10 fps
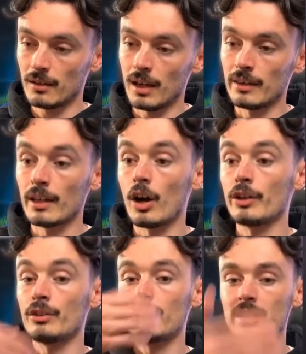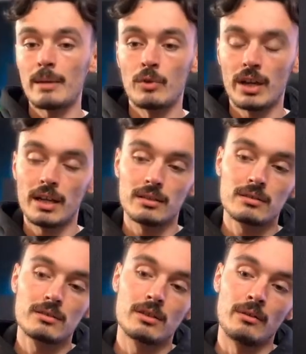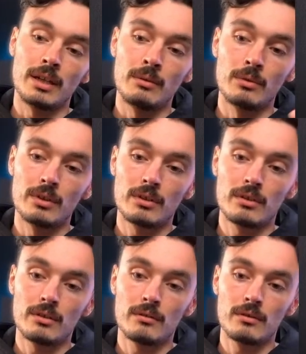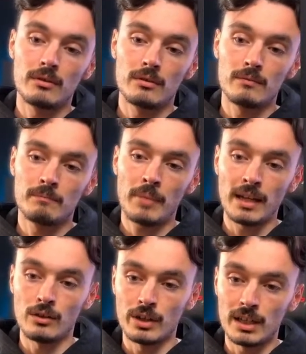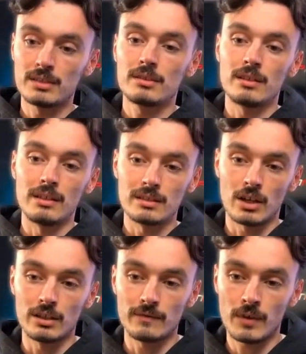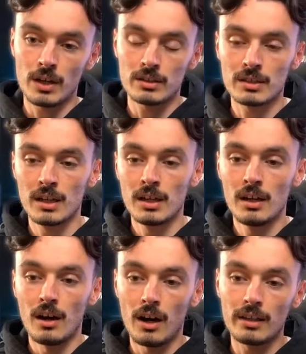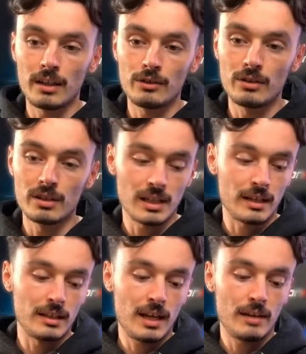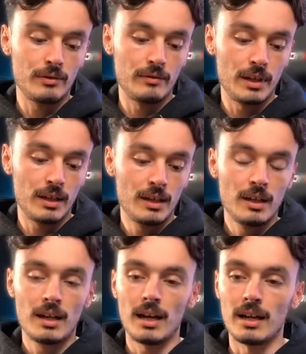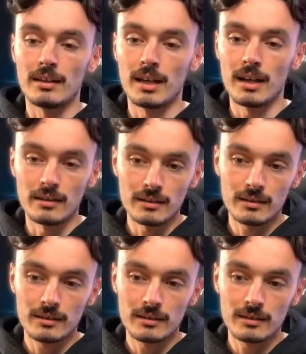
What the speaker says: and then I do the same on his. So he would paint on the designs first, I then do the second half of it, and then